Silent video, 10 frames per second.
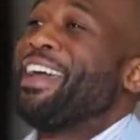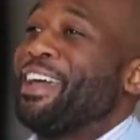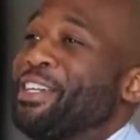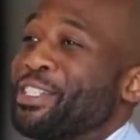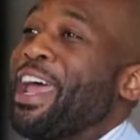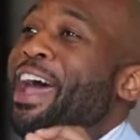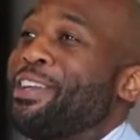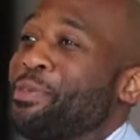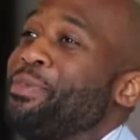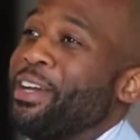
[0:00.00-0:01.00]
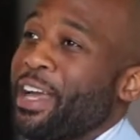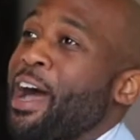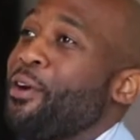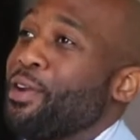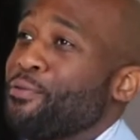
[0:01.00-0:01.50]
inch had to be
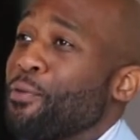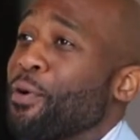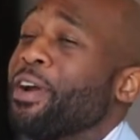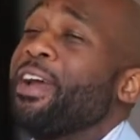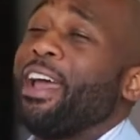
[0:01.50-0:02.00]
accounted for.